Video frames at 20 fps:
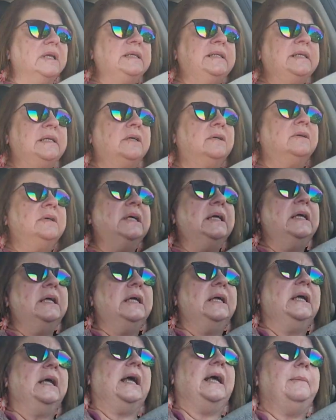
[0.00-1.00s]
So
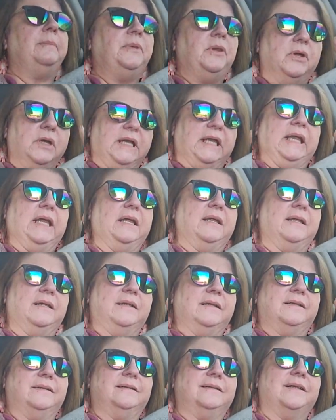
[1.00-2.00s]
I'm looking,
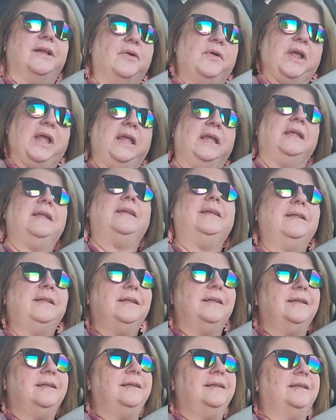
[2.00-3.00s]
okay?
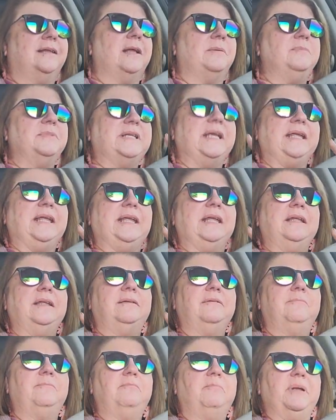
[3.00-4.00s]
I'm
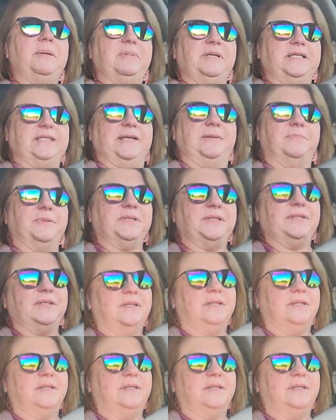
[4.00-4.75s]
taking baby steps.